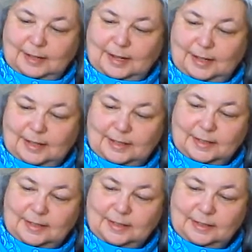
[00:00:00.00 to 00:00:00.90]

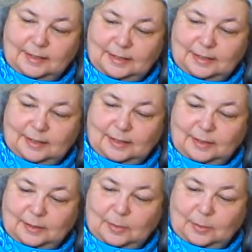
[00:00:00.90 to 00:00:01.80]
And
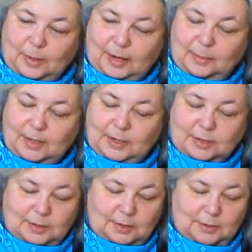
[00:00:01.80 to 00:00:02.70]
what I'm going to
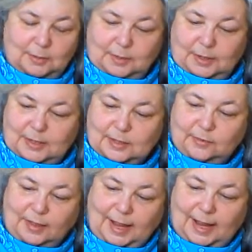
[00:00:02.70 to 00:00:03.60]
do with this
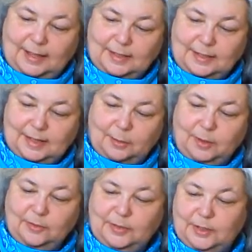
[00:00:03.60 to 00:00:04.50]
flat, I
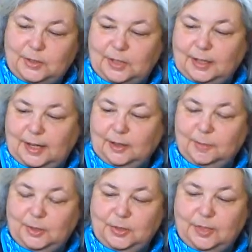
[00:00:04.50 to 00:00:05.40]
will finish it later,
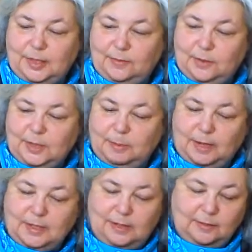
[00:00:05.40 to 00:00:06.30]
but just to give you some
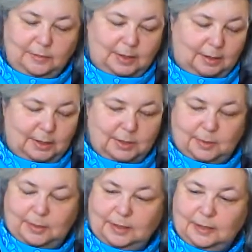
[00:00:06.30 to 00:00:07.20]
idea of what I'll be
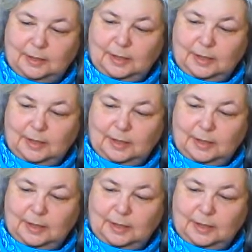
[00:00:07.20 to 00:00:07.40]
doing